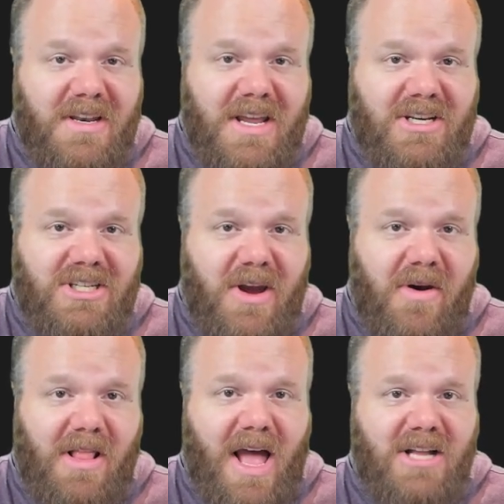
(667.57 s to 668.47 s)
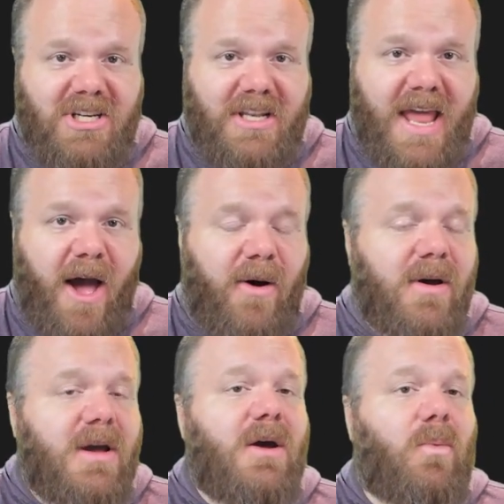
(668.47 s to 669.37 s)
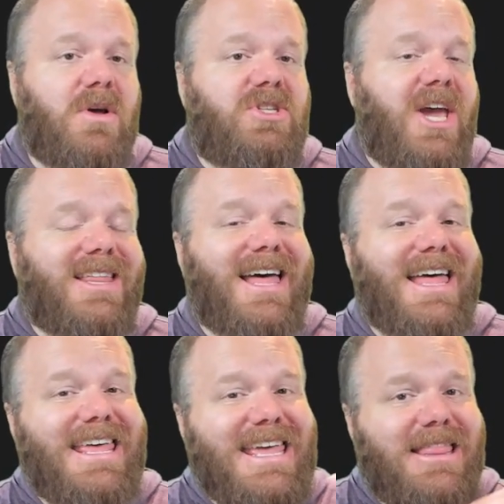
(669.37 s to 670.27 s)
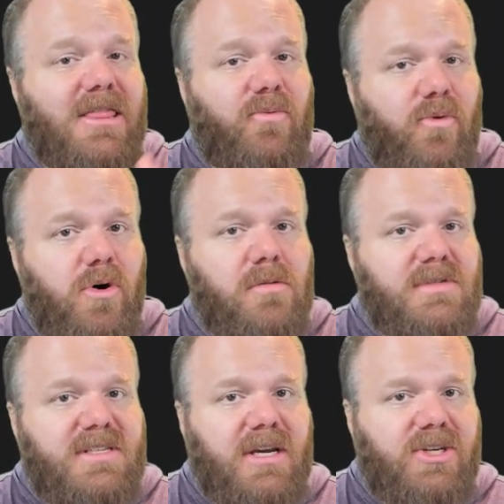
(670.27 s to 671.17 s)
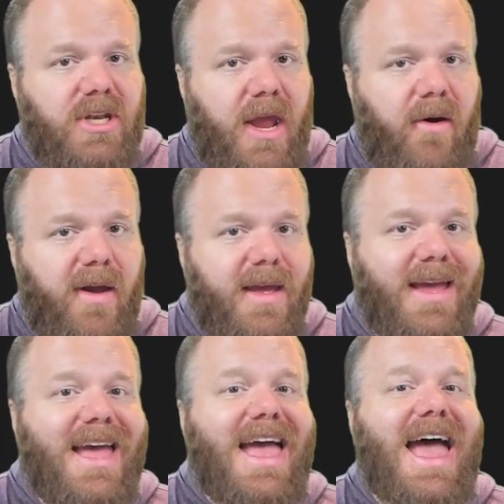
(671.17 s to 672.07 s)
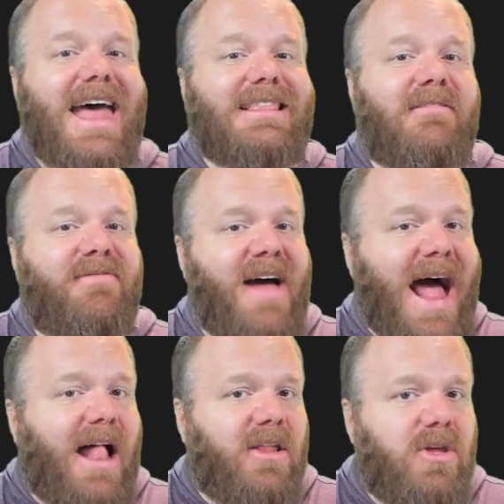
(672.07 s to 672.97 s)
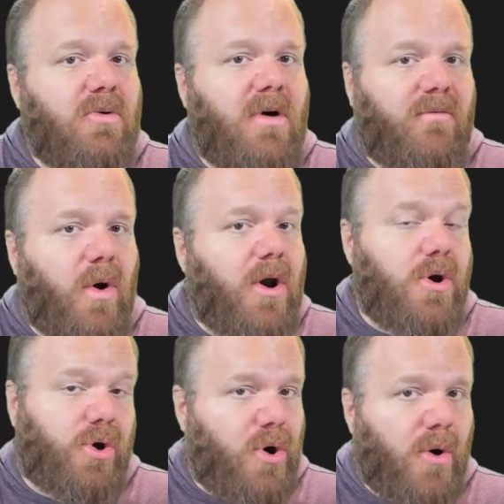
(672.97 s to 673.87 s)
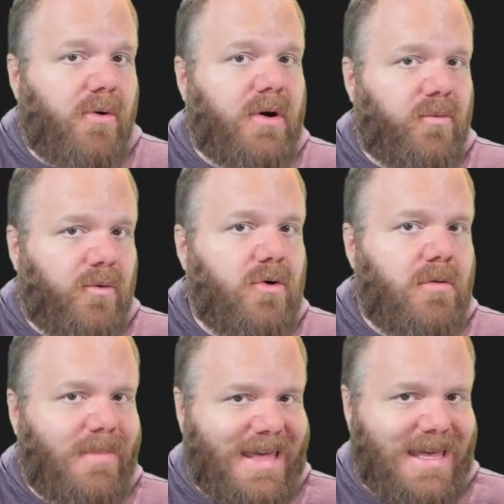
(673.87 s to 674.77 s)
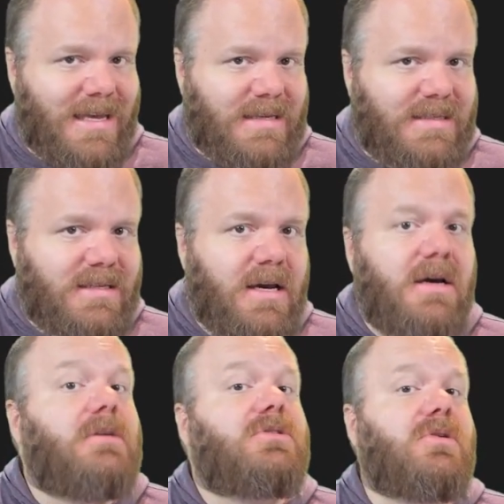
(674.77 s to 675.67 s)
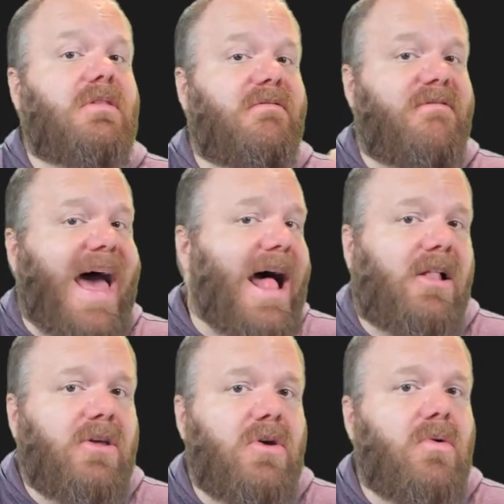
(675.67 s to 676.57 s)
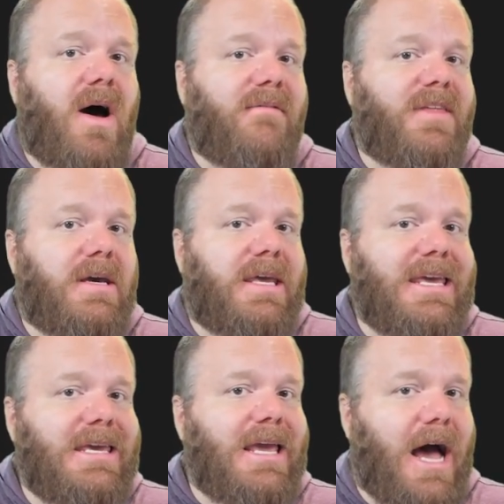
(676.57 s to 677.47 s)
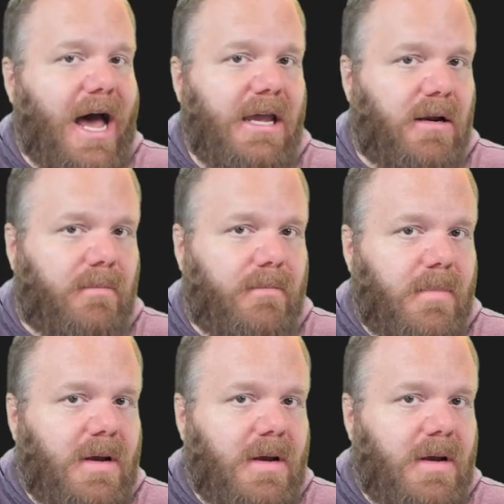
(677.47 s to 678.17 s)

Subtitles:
the dictionary logic now. We check that in the room's dictionary, at the value of what our current room is to the value of the key item,